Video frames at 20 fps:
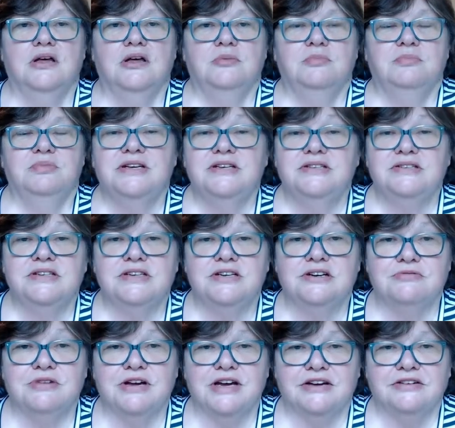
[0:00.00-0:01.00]
Please stick
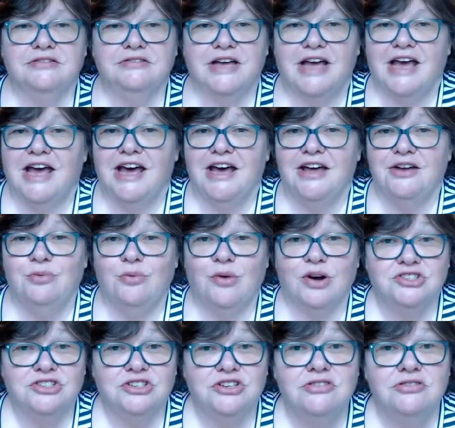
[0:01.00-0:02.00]
around and
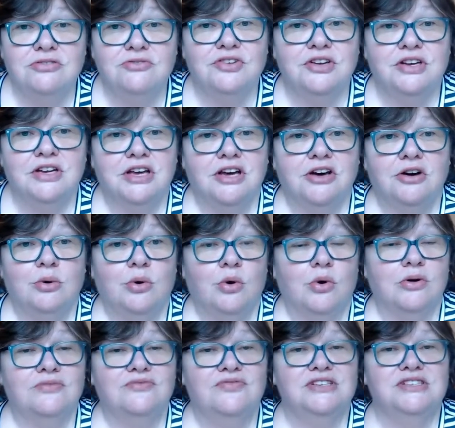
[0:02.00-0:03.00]
watch another video
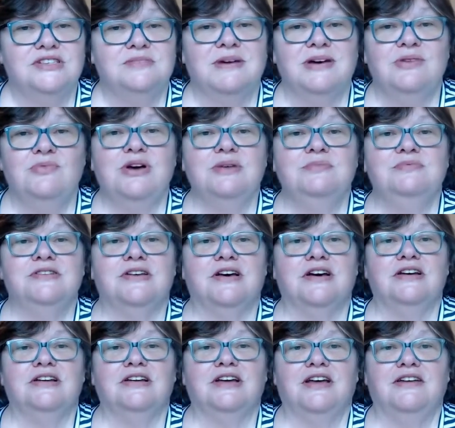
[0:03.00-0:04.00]
or visit my
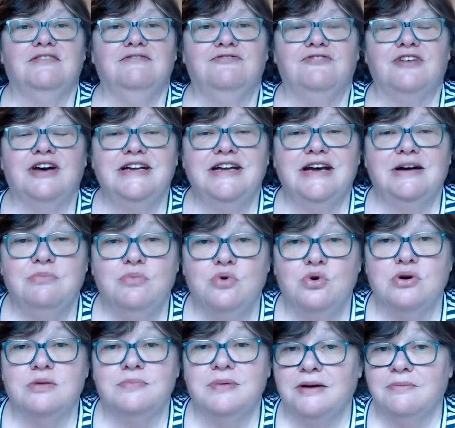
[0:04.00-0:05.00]
website and find out
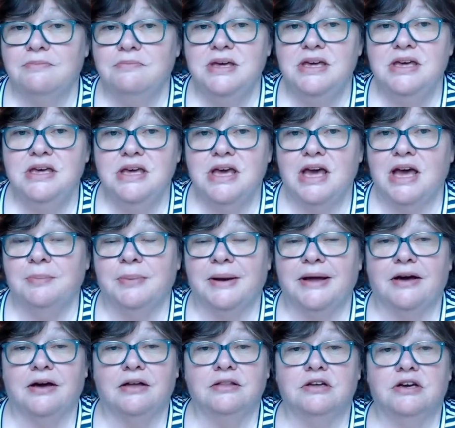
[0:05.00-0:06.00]
more about me and
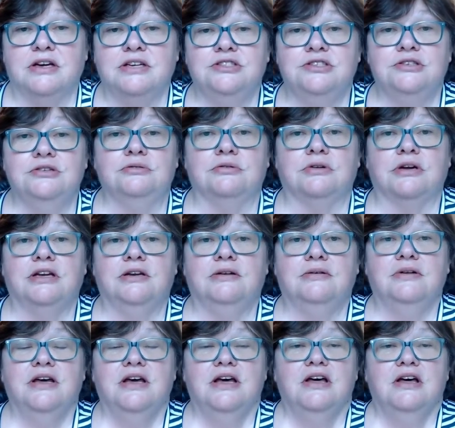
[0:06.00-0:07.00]
my online tutoring.
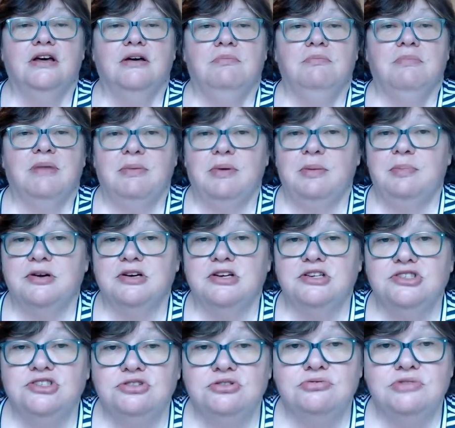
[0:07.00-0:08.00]
Maybe book a
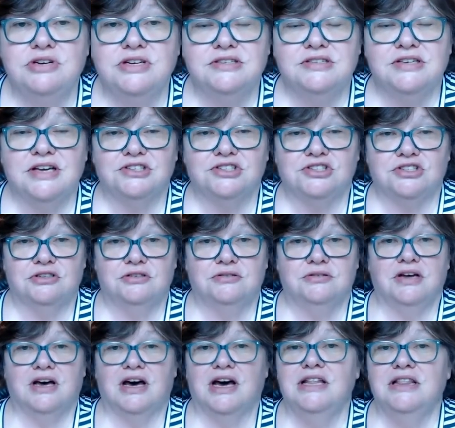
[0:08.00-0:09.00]
tutoring session.
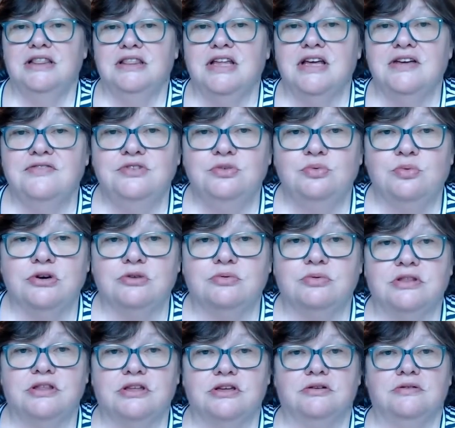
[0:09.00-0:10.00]
I'd love to work
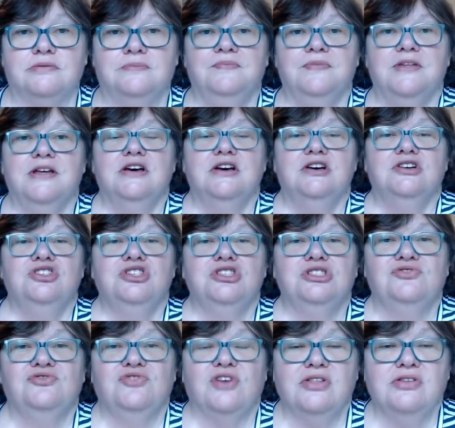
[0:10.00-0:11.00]
with you.
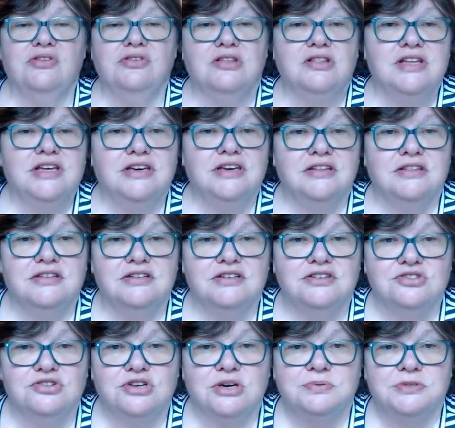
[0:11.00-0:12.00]
Just follow the link in the
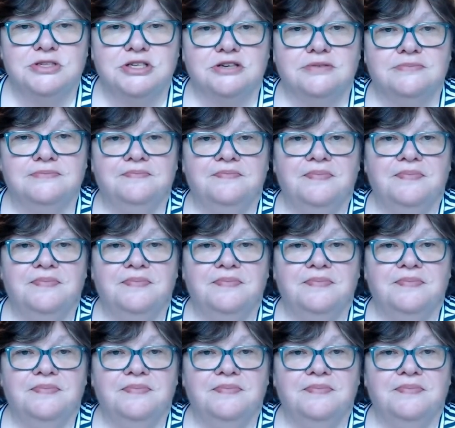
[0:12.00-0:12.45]
description.